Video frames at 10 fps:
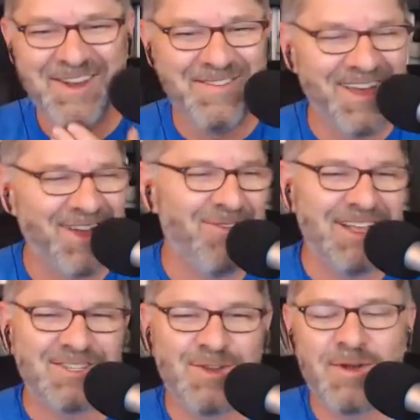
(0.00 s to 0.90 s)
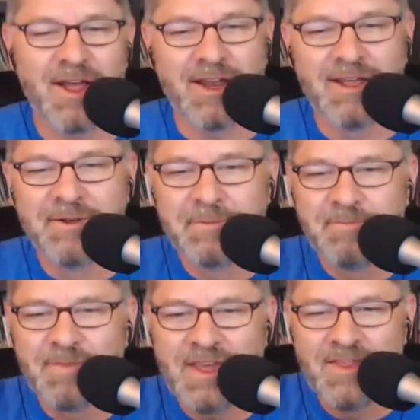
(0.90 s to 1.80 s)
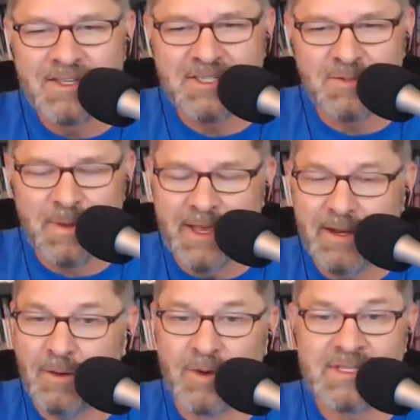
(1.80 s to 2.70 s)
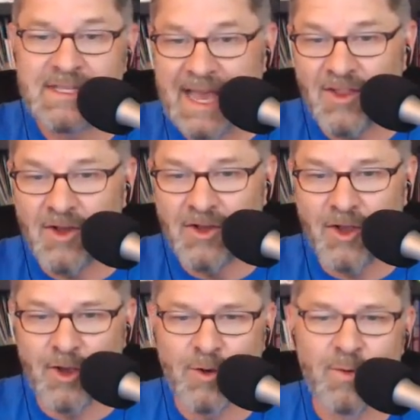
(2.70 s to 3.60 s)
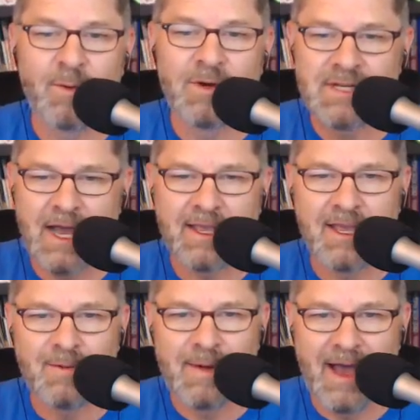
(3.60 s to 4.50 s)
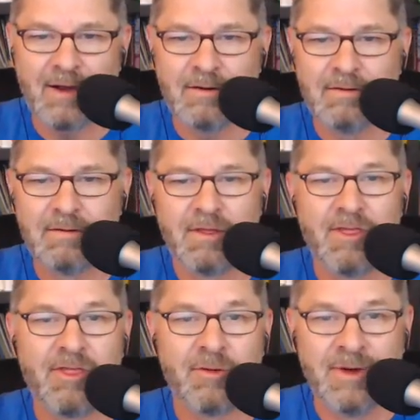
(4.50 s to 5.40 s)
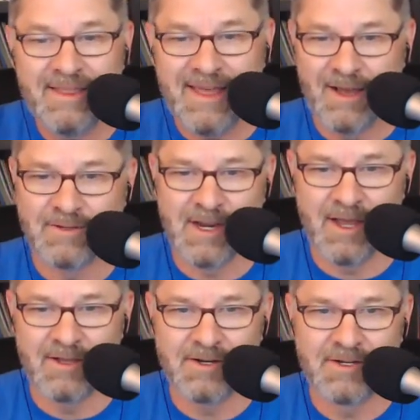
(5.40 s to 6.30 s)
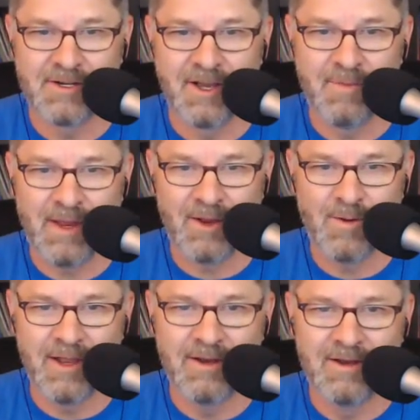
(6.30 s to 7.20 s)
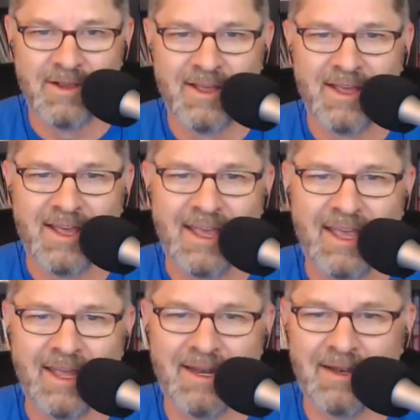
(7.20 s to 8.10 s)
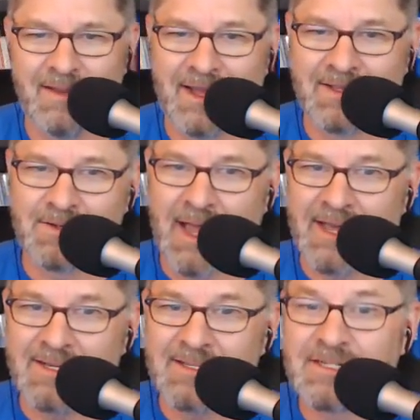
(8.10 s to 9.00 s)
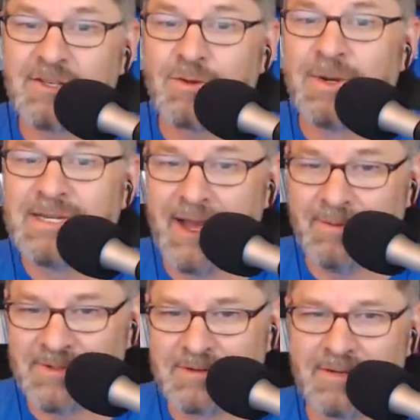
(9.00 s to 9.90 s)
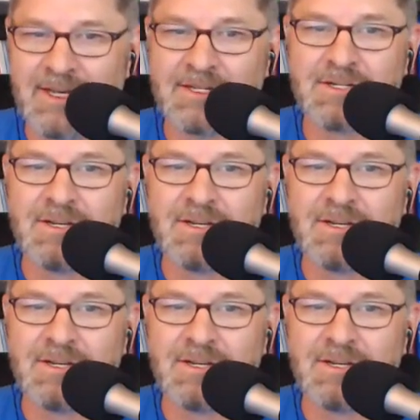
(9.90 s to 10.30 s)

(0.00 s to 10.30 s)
be like, what's going on? It wasn't that long ago, we were talking about $3,000 of Bitcoin. And that's 3 times. It's